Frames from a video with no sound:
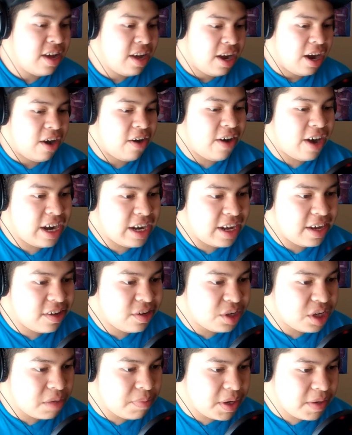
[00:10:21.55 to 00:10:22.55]
Alright, ladies and
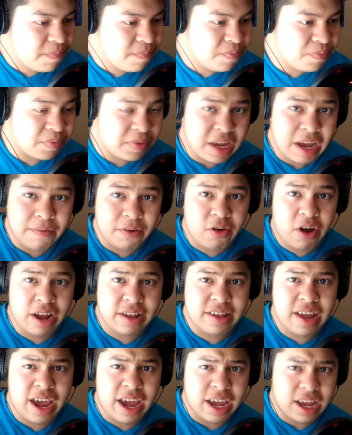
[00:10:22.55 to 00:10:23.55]
gentlemen. Have a great
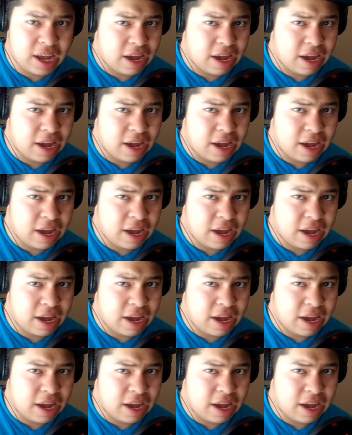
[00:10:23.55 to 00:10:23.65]
day.